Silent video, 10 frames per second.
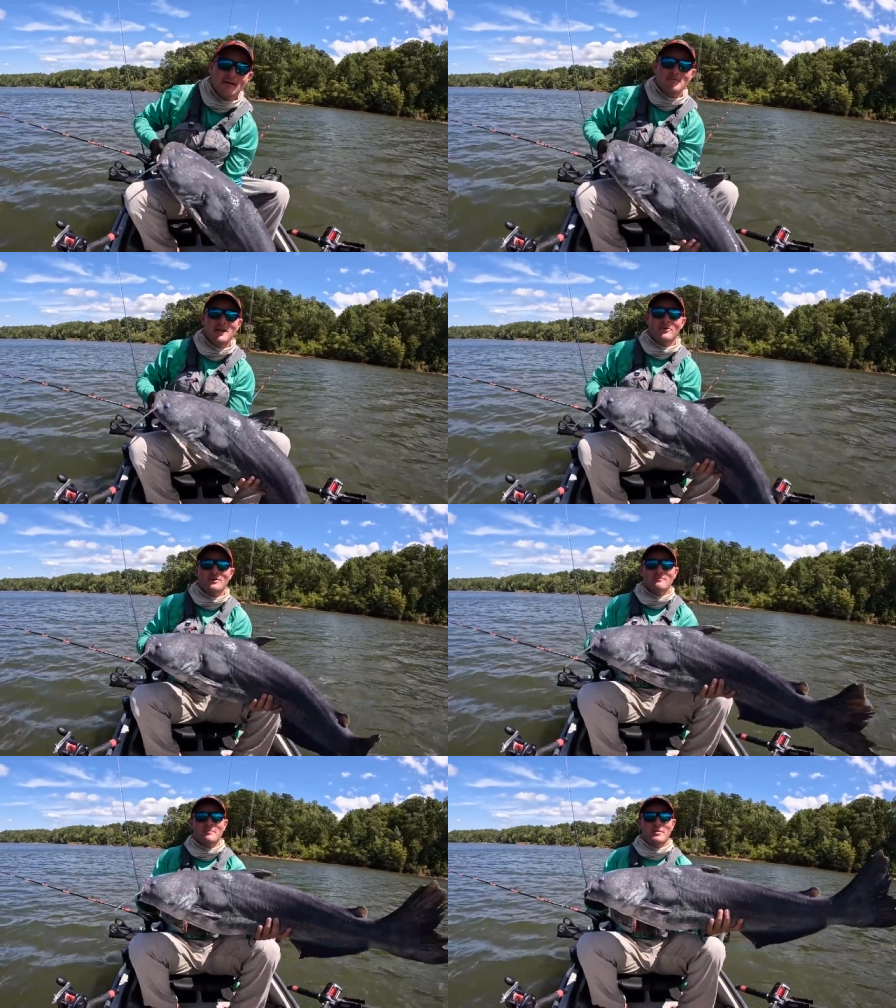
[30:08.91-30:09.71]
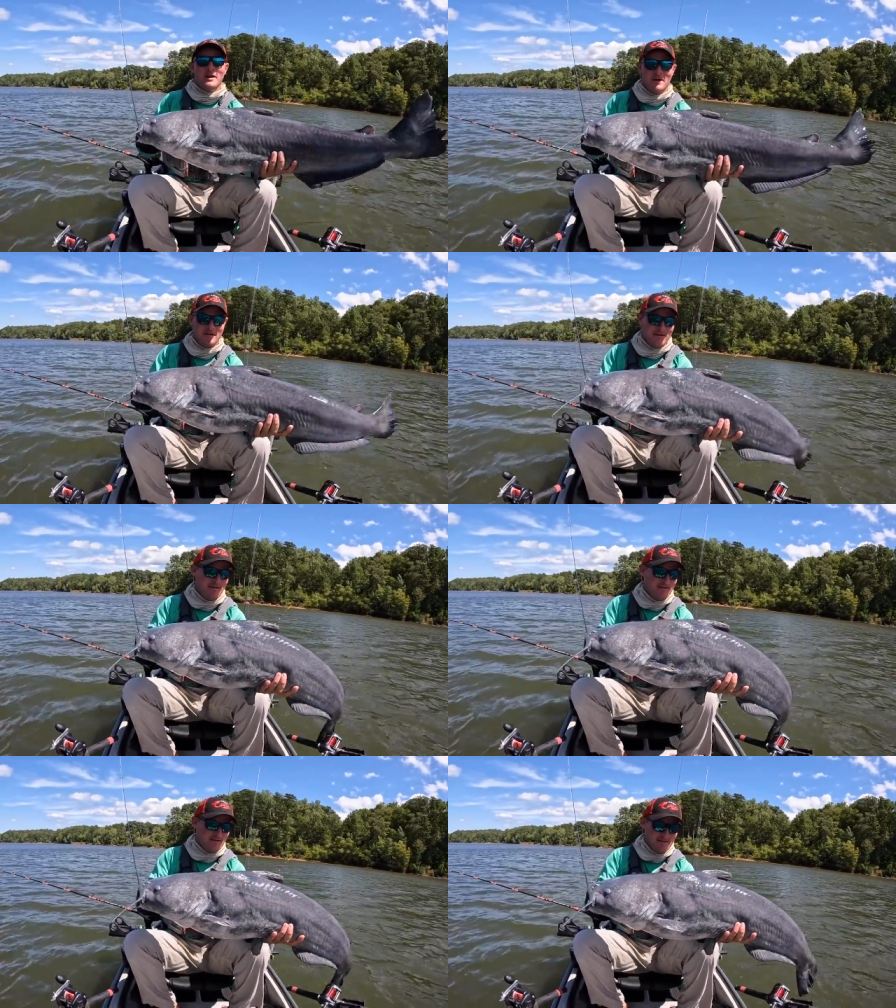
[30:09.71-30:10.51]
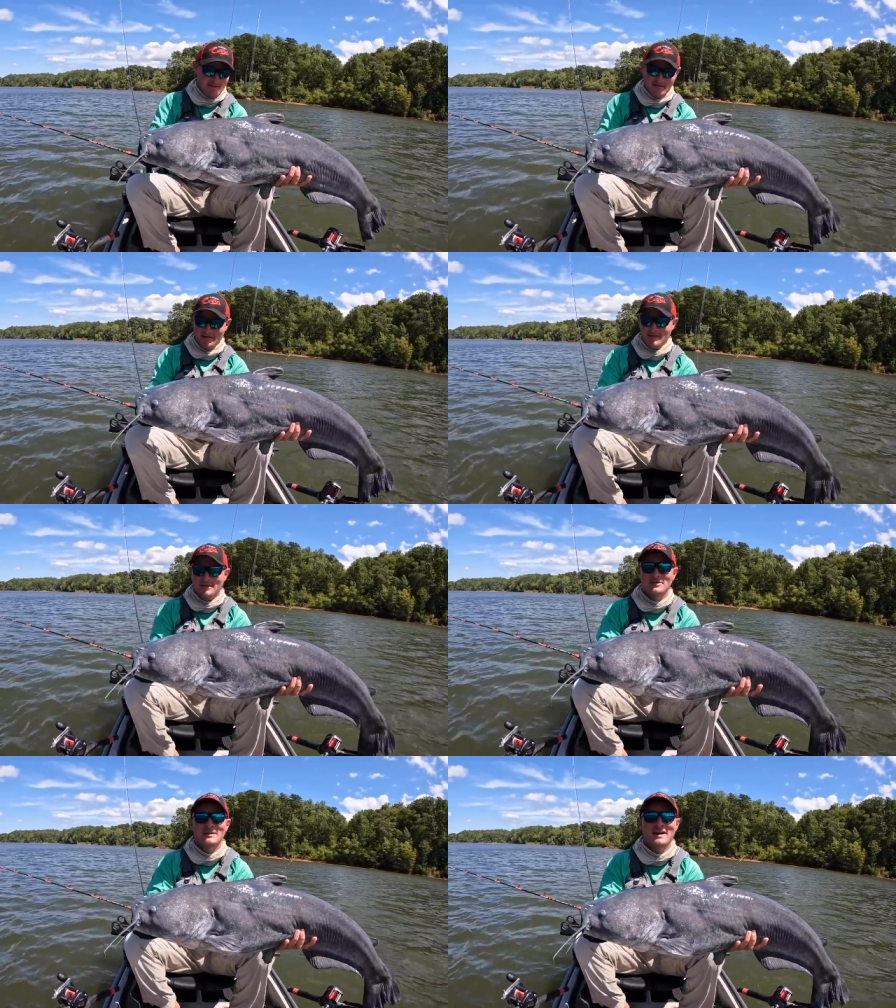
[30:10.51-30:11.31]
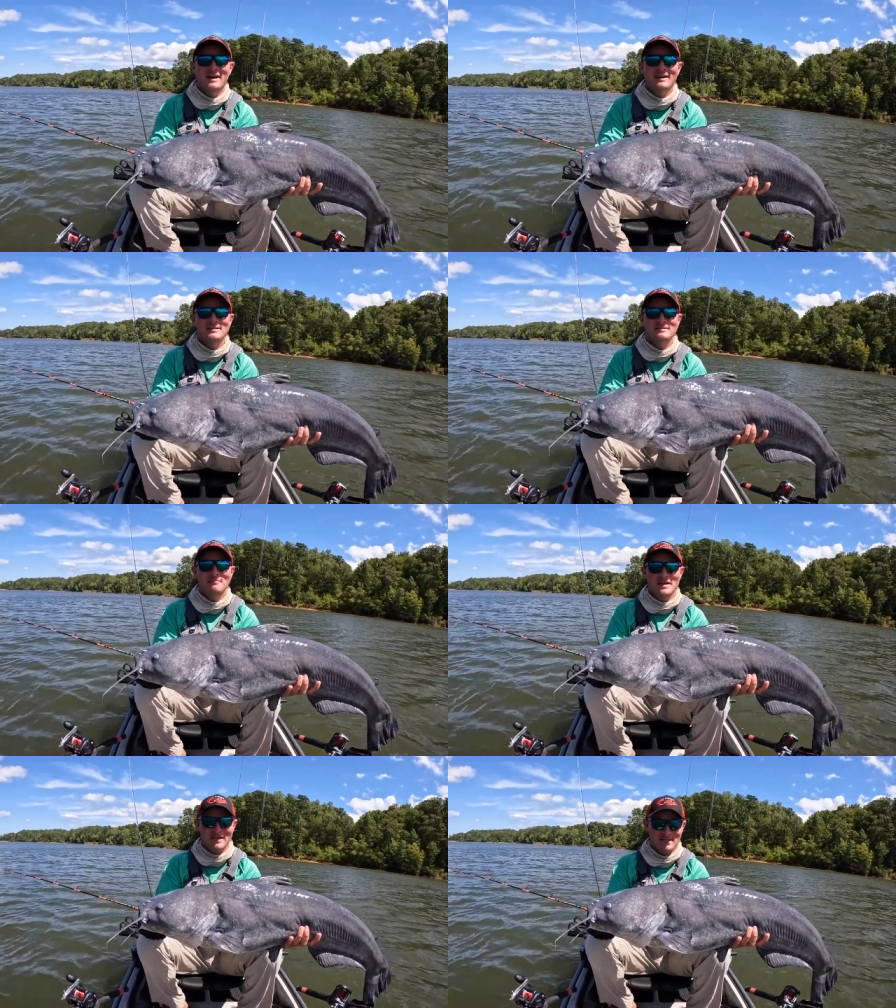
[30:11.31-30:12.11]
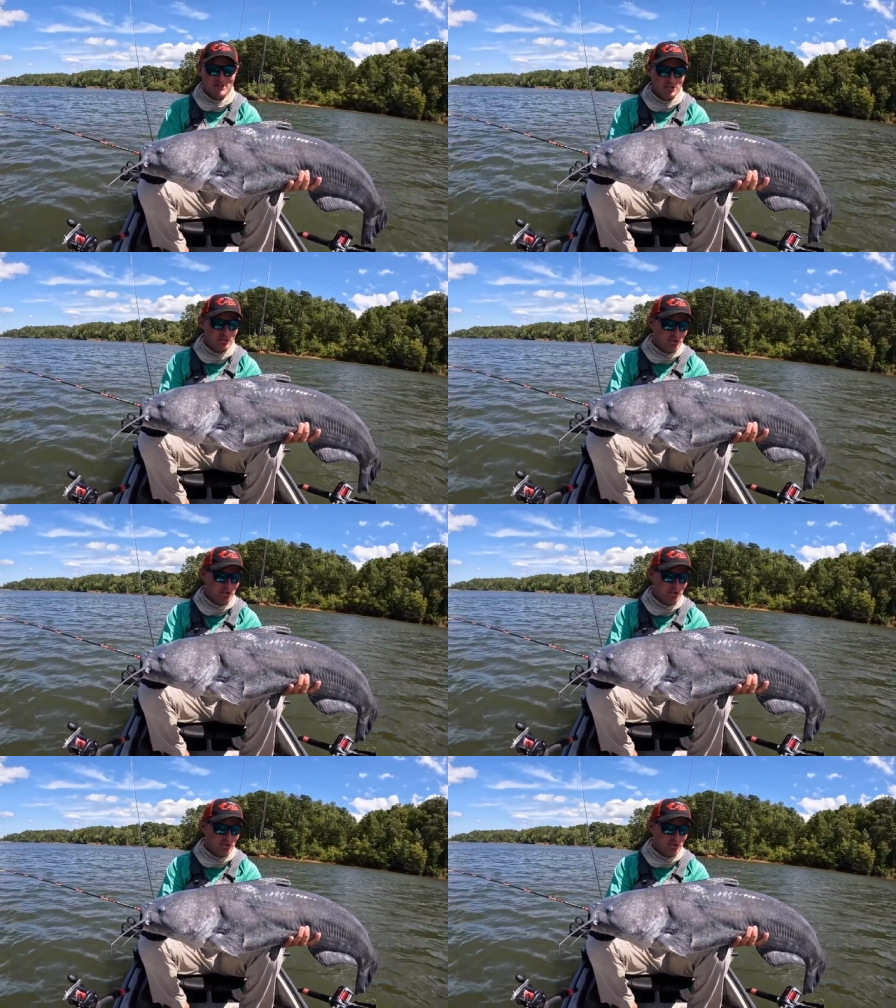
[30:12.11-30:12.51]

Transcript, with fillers: Let me hold him up there. Nice, man.